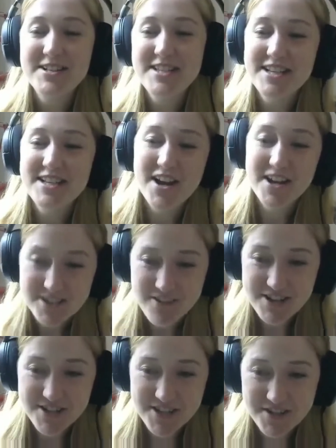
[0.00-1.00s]
did her
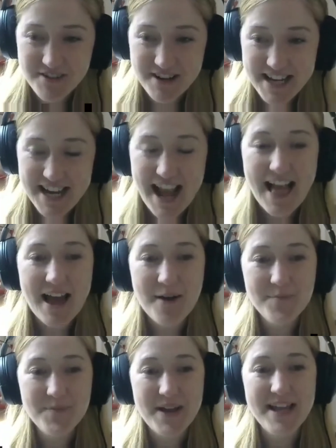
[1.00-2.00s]
undergraduate degree
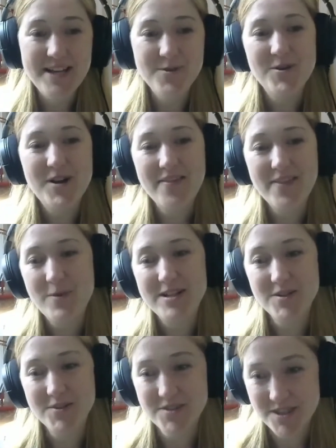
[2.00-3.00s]
in York and then
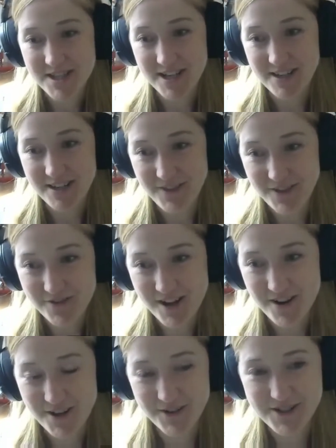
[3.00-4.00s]
went on to study the Funerary
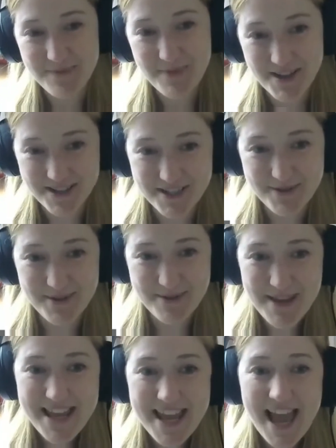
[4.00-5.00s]
Archaeology Masters with
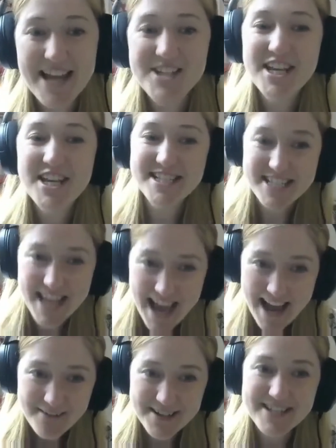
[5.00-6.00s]
me, and she is
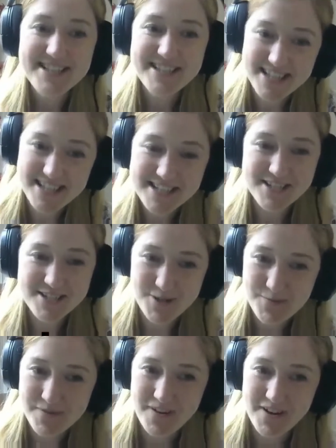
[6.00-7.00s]
now an Assistant
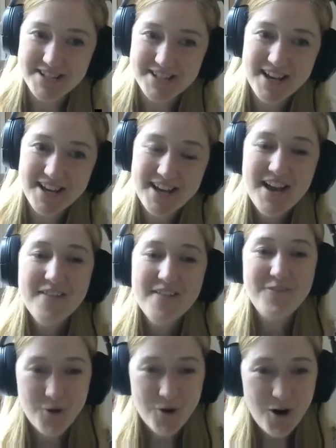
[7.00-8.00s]
Supervisor
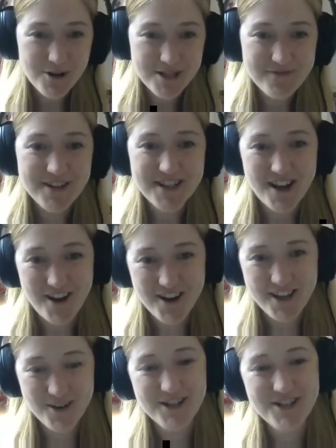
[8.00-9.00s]
for Oxford
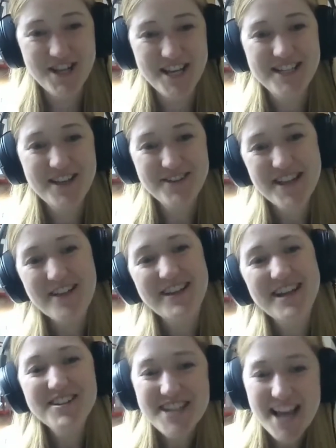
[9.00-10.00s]
Archaeology. So Sarah,
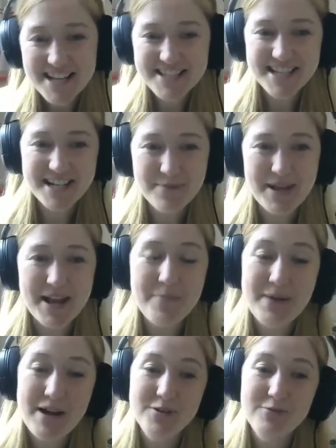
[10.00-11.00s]
can you tell us a little bit
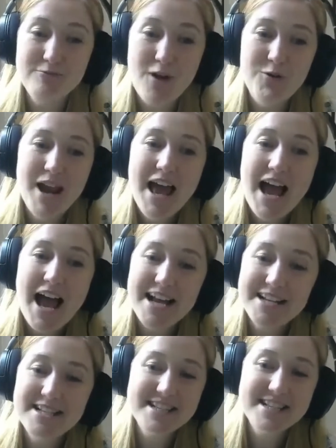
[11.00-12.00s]
about your role
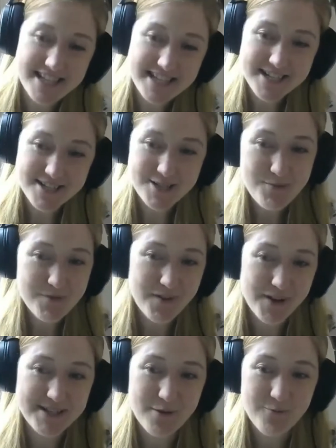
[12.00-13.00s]
as an Assistant
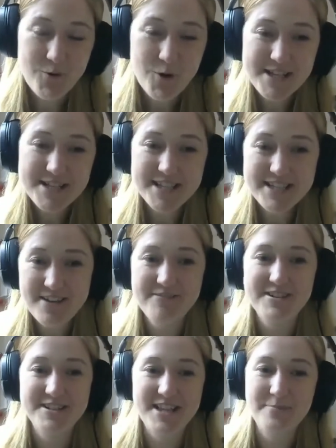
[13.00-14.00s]
Supervisor? What is the
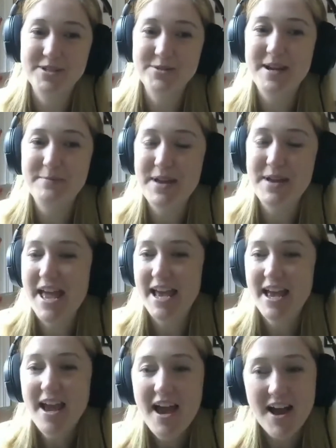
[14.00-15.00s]
difference then between
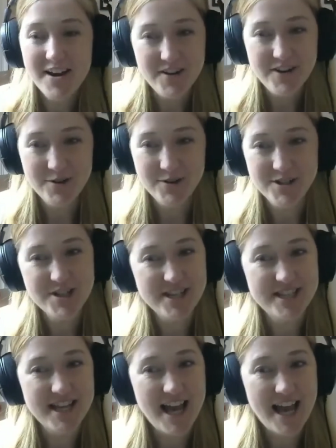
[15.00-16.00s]
being an
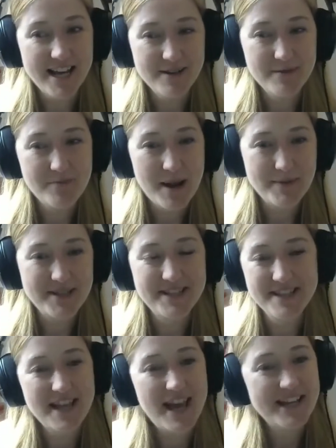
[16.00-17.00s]
archaeologist and perhaps
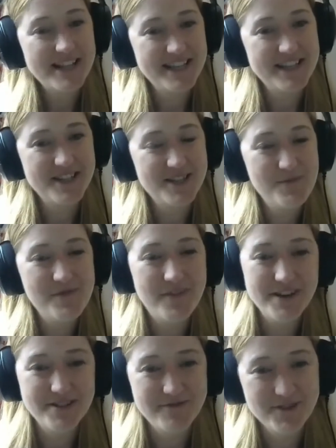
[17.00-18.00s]
Assistant
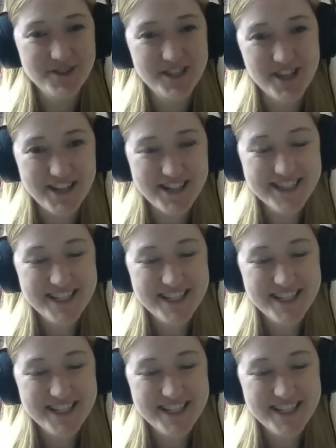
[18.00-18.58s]
Supervisor on site?